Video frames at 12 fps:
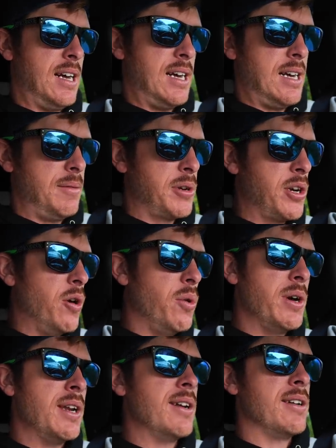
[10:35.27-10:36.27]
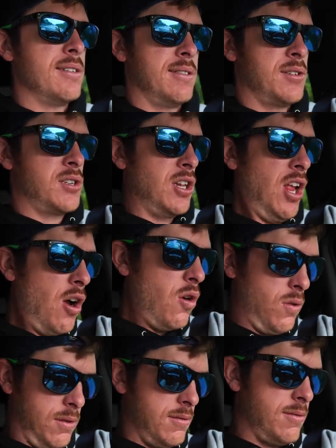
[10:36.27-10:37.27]
I'm going
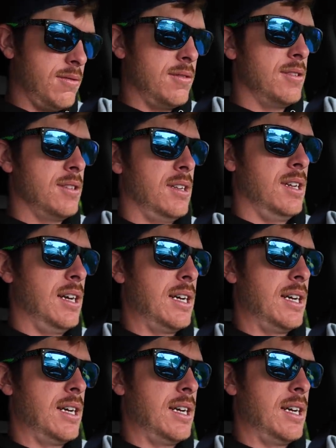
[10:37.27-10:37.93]
slow.